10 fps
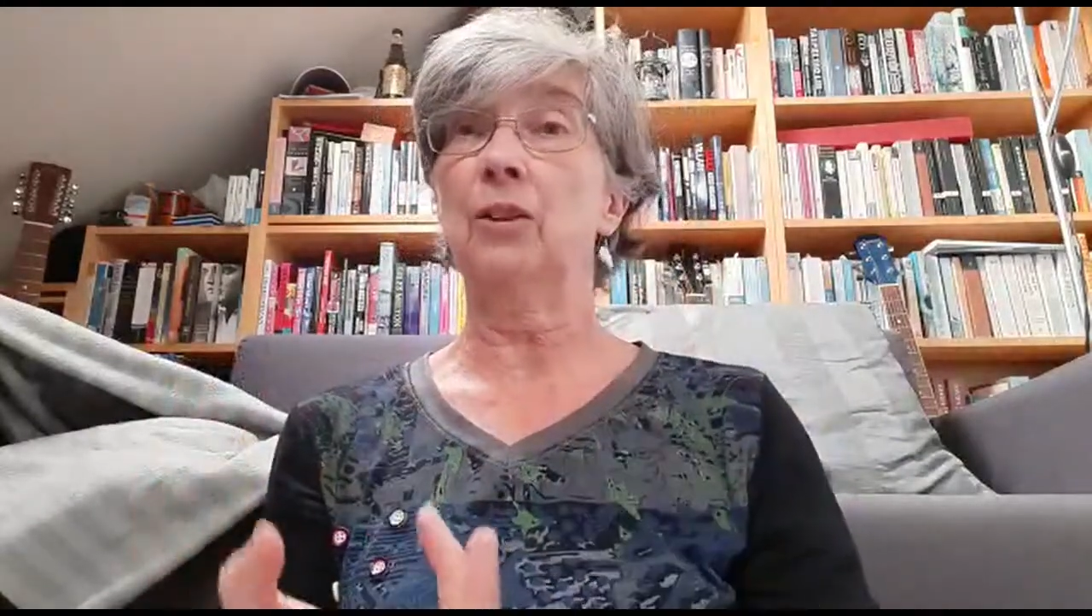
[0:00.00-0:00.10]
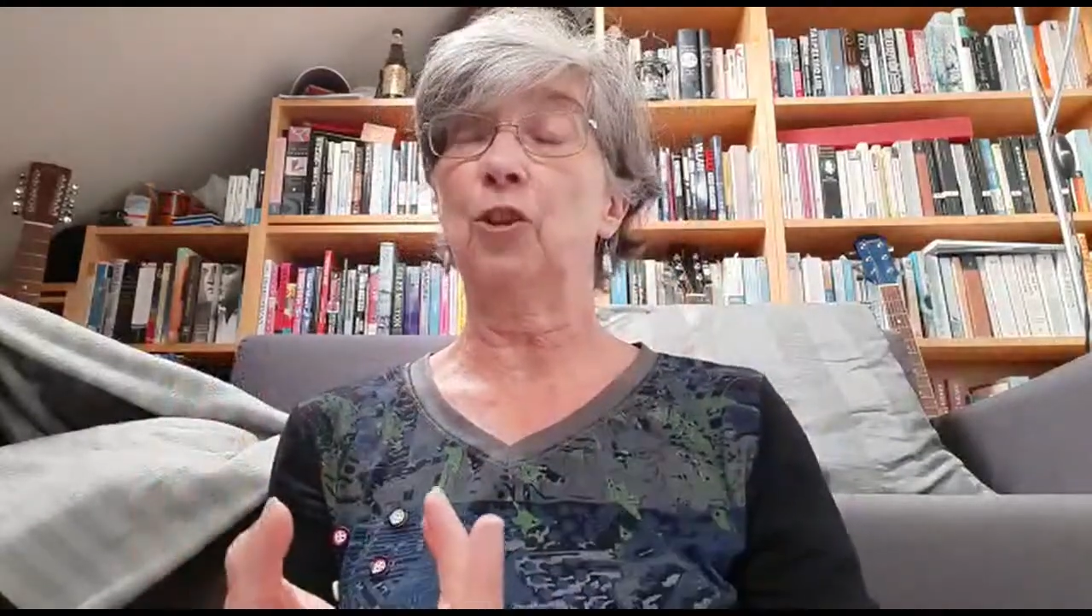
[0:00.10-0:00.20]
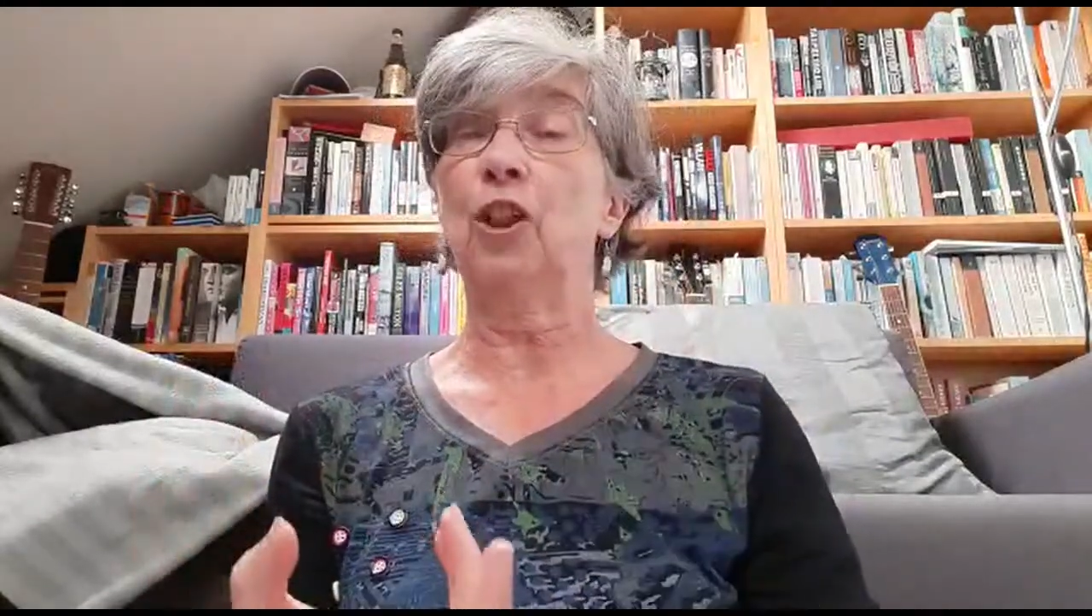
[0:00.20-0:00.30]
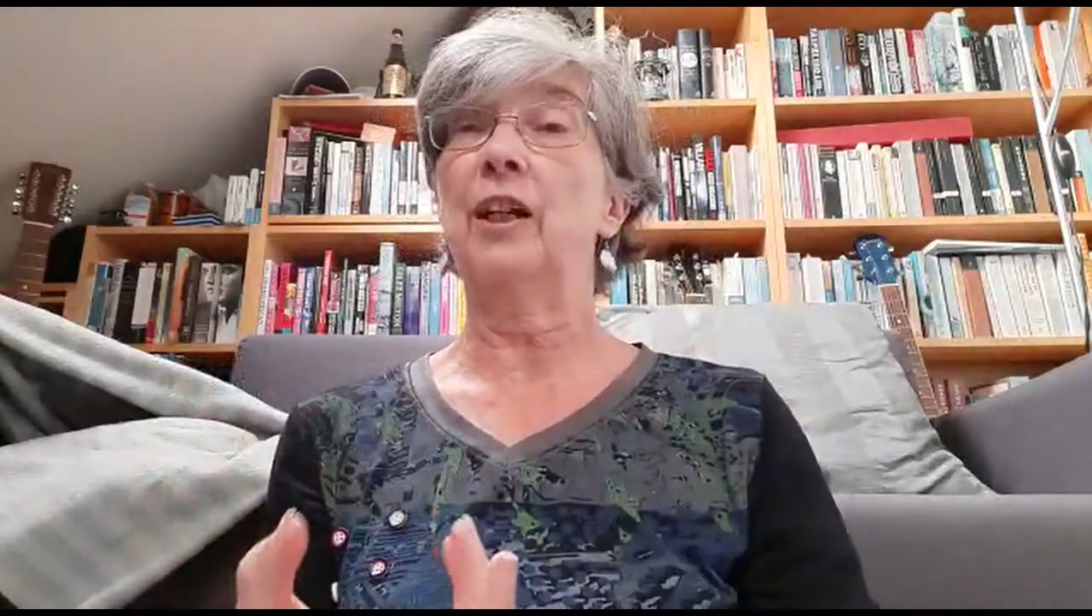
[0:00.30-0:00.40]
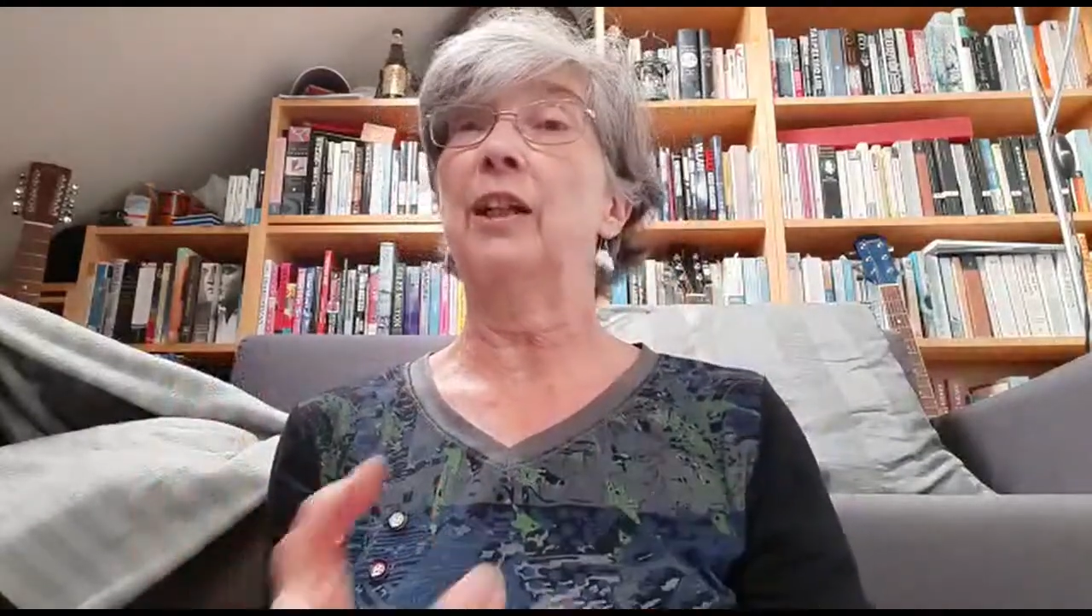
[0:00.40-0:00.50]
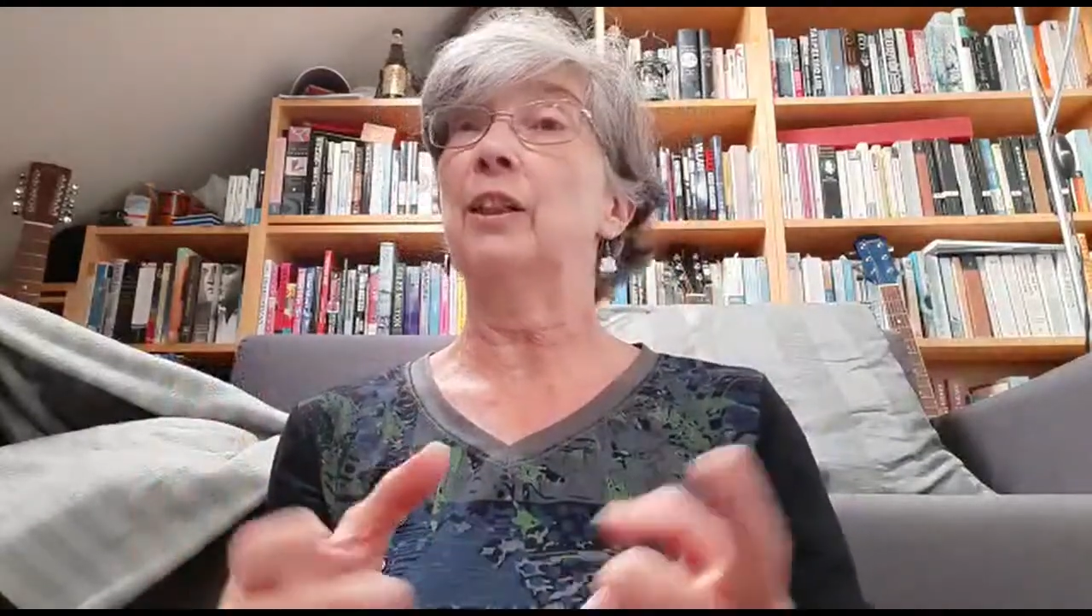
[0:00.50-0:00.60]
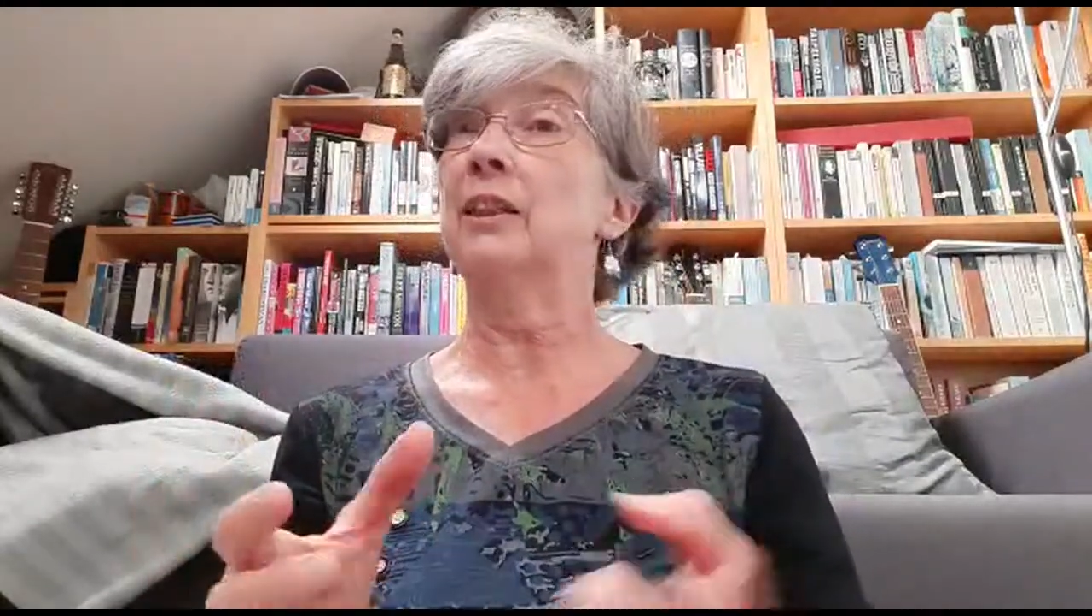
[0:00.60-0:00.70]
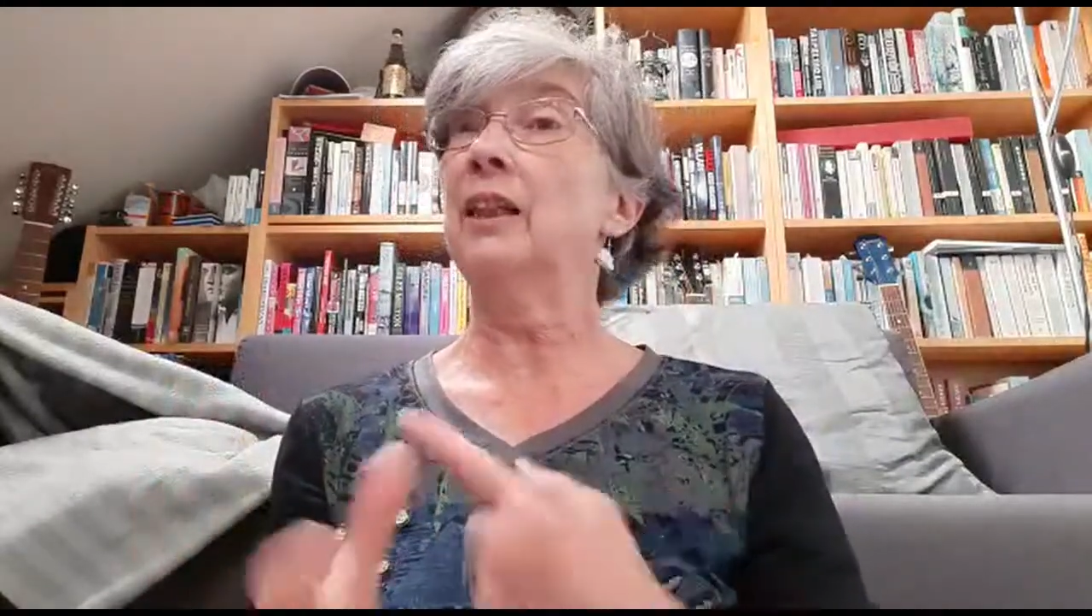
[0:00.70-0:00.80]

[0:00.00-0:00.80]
a giant,